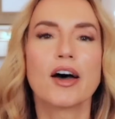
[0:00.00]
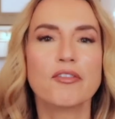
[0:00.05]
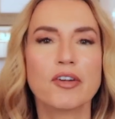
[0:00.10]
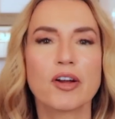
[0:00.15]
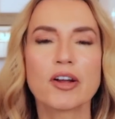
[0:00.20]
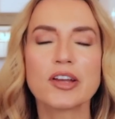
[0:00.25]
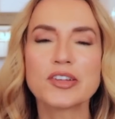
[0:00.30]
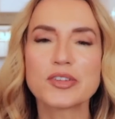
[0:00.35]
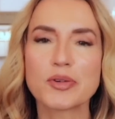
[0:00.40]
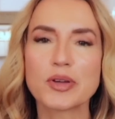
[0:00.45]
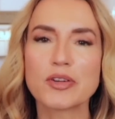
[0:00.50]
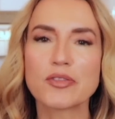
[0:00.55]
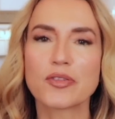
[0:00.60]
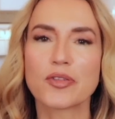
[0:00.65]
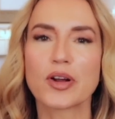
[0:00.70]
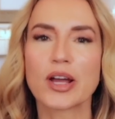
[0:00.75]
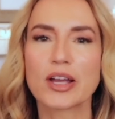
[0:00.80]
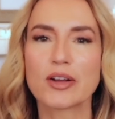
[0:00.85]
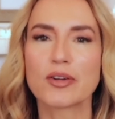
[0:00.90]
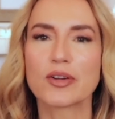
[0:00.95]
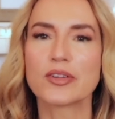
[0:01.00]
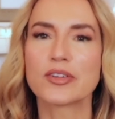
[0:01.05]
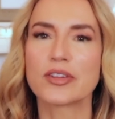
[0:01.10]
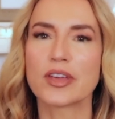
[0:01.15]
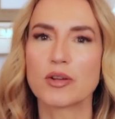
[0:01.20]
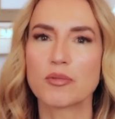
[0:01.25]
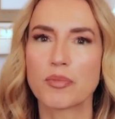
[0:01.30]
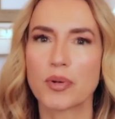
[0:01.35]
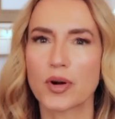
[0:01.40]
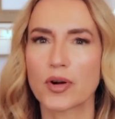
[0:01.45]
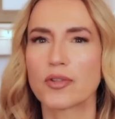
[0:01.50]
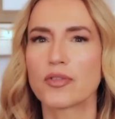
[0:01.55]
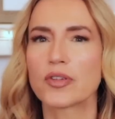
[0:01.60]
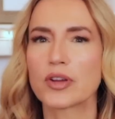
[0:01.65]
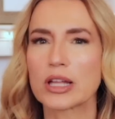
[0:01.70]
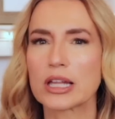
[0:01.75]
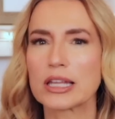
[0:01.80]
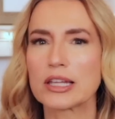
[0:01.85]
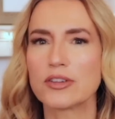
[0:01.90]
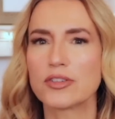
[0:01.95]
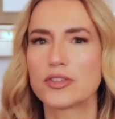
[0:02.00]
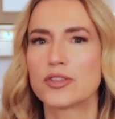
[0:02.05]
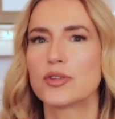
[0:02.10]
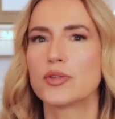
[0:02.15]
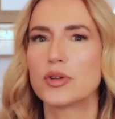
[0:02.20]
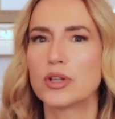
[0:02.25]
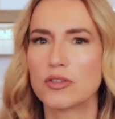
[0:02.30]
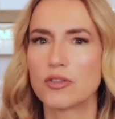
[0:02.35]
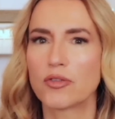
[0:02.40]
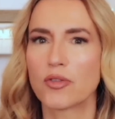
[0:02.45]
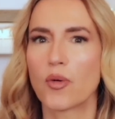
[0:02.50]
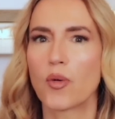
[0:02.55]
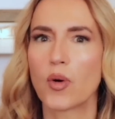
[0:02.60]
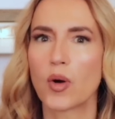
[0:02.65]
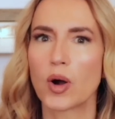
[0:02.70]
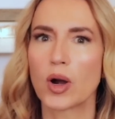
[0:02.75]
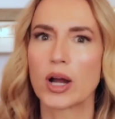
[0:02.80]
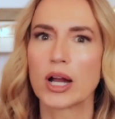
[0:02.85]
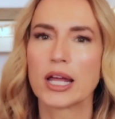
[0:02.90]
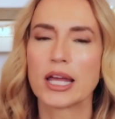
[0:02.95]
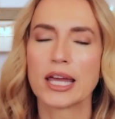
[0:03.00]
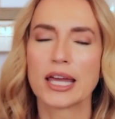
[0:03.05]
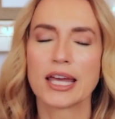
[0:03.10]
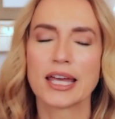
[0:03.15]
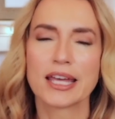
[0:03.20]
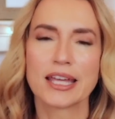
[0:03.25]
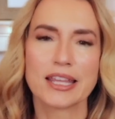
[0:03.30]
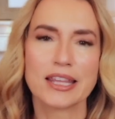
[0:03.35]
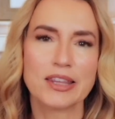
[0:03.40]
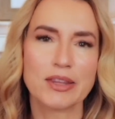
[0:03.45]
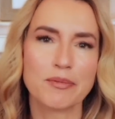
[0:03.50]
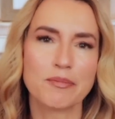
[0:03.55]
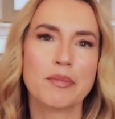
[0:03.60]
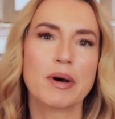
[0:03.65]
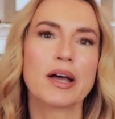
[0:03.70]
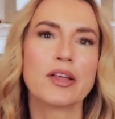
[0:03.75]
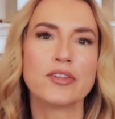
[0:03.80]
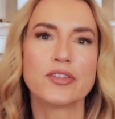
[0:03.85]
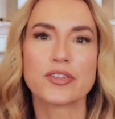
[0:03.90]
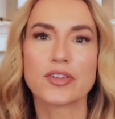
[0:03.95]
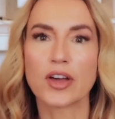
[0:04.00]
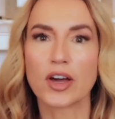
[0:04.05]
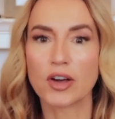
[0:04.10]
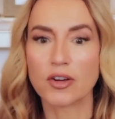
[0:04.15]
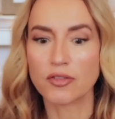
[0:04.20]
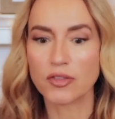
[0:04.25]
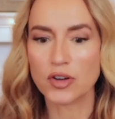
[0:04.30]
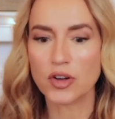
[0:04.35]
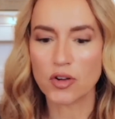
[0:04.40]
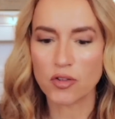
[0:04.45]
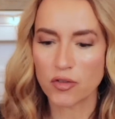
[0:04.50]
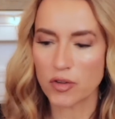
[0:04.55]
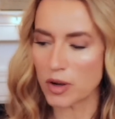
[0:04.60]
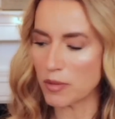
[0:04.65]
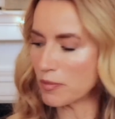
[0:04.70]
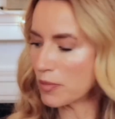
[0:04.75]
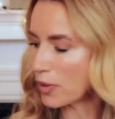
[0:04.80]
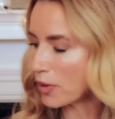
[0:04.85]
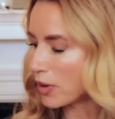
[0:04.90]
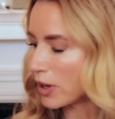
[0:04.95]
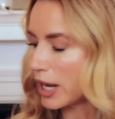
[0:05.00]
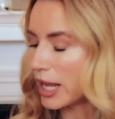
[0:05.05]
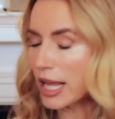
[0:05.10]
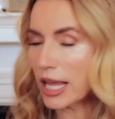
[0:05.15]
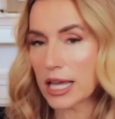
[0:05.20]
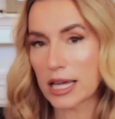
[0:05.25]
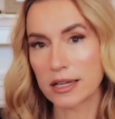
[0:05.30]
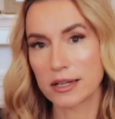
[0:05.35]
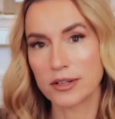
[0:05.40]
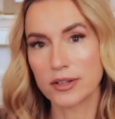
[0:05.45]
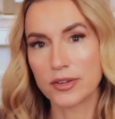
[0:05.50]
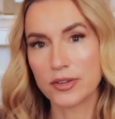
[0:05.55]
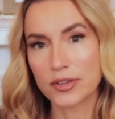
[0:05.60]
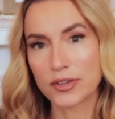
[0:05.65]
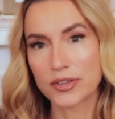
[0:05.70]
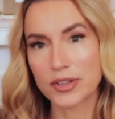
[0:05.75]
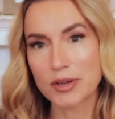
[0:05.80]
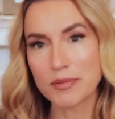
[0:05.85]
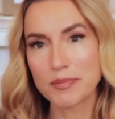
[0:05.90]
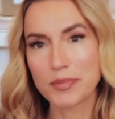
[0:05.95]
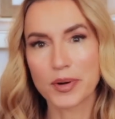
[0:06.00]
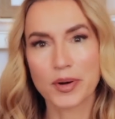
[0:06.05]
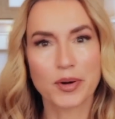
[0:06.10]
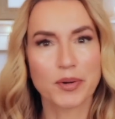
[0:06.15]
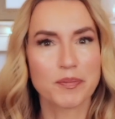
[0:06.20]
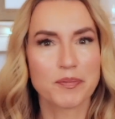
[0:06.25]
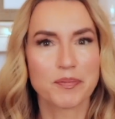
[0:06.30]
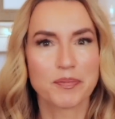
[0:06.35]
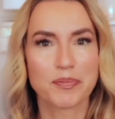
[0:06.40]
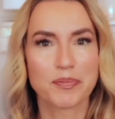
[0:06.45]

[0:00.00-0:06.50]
A very sweet fragrance and perfectly suited for the months of November and December.